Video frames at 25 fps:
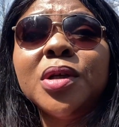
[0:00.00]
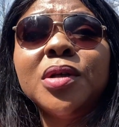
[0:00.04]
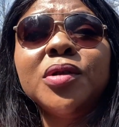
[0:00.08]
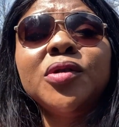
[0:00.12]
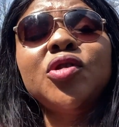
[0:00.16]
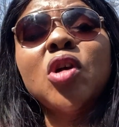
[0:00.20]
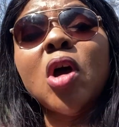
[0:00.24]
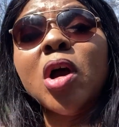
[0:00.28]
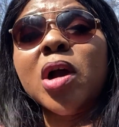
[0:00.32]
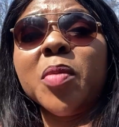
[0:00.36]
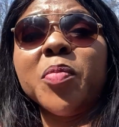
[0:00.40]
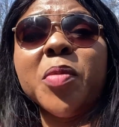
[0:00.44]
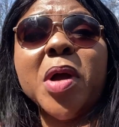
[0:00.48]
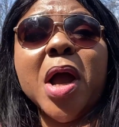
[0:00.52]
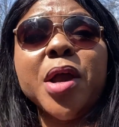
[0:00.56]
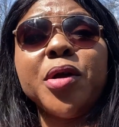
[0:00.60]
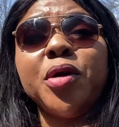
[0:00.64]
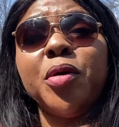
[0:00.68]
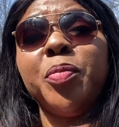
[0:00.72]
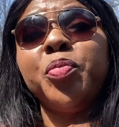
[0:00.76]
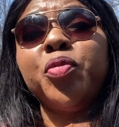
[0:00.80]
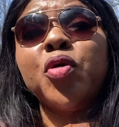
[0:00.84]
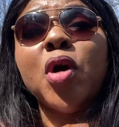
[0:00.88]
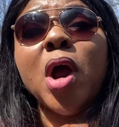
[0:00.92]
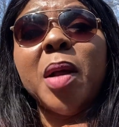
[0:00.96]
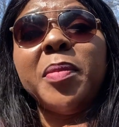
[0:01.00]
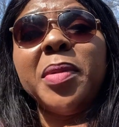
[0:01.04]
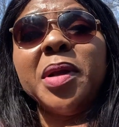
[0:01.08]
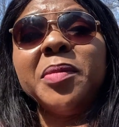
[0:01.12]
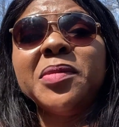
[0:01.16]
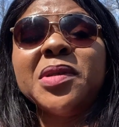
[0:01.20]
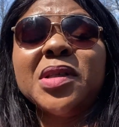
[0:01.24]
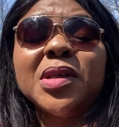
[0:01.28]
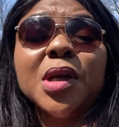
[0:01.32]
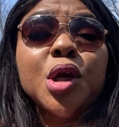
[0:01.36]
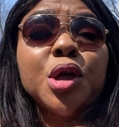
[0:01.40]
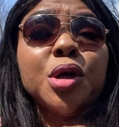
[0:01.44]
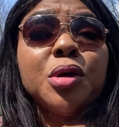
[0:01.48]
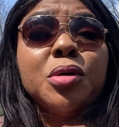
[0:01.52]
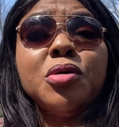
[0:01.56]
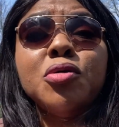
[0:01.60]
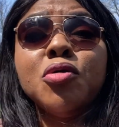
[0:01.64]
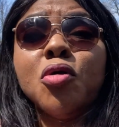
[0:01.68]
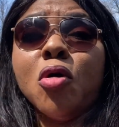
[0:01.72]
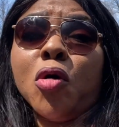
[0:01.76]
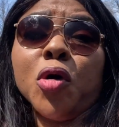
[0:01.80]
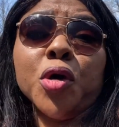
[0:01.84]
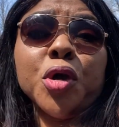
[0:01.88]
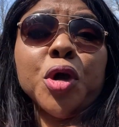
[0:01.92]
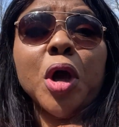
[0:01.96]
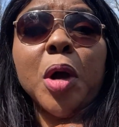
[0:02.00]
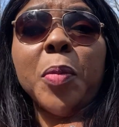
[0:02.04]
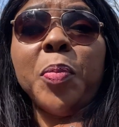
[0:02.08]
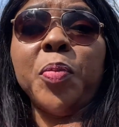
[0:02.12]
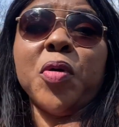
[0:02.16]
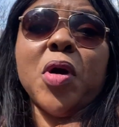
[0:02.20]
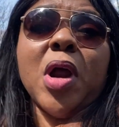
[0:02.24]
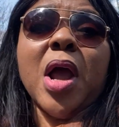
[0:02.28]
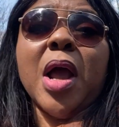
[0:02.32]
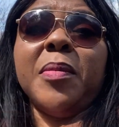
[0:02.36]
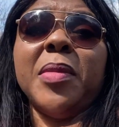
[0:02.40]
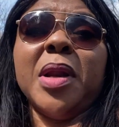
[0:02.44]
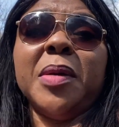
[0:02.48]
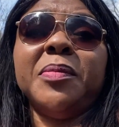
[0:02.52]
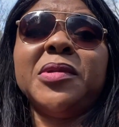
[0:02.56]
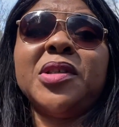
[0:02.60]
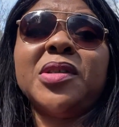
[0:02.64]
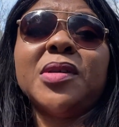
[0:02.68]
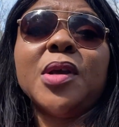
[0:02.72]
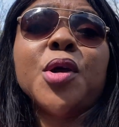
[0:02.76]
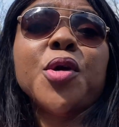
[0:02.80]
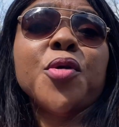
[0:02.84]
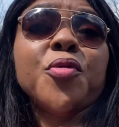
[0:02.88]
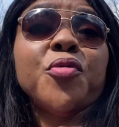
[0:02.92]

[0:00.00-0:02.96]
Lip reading: talk about your problems, know your problems,